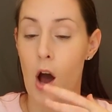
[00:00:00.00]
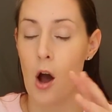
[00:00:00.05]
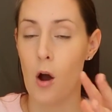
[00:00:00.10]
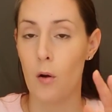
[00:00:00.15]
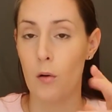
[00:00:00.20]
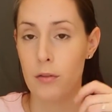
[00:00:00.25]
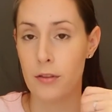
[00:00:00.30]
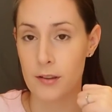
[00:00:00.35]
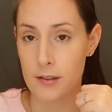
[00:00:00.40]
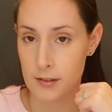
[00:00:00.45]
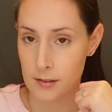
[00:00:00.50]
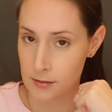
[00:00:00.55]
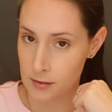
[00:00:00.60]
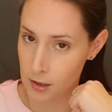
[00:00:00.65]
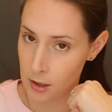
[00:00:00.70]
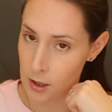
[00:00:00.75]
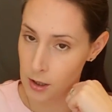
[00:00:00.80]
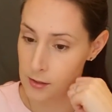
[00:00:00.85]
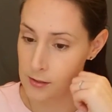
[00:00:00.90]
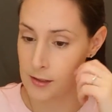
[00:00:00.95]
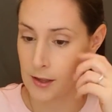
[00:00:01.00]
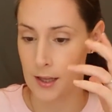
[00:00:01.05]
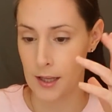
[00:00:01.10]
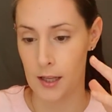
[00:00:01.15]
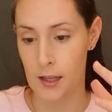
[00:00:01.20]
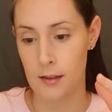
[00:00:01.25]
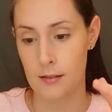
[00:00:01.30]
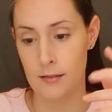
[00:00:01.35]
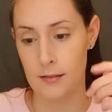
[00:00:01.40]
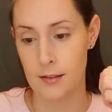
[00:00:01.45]
oh, this is a good
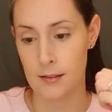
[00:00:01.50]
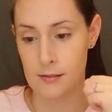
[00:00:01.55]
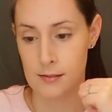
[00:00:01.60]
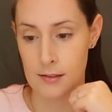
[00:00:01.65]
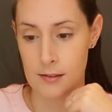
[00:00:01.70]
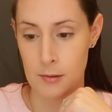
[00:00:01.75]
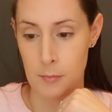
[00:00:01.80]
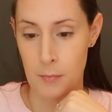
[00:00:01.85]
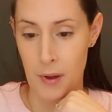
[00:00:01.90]
thing, this is a